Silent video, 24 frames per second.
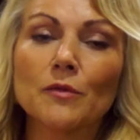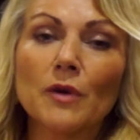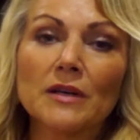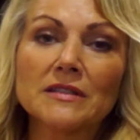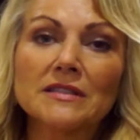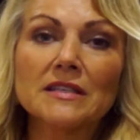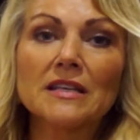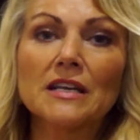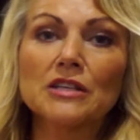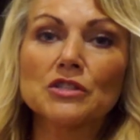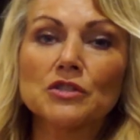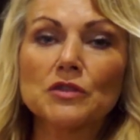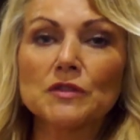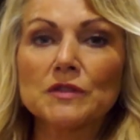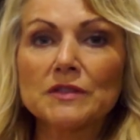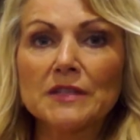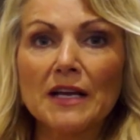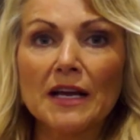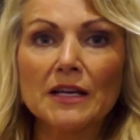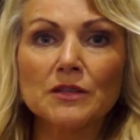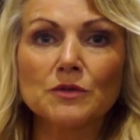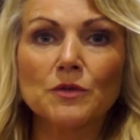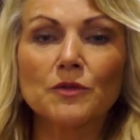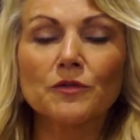the residential
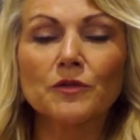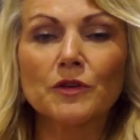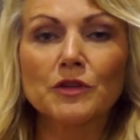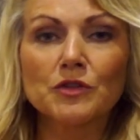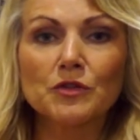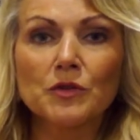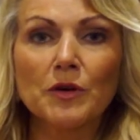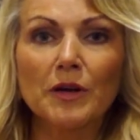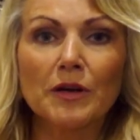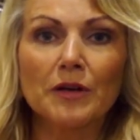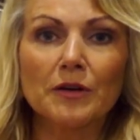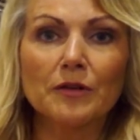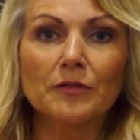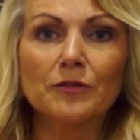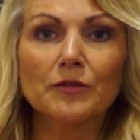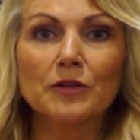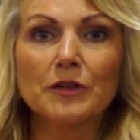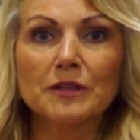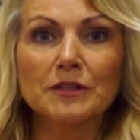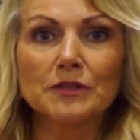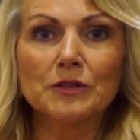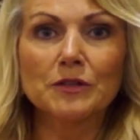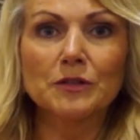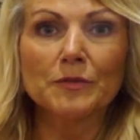size refrigerator and
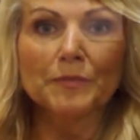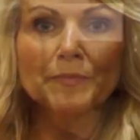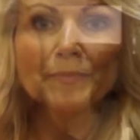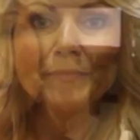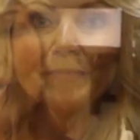freezer.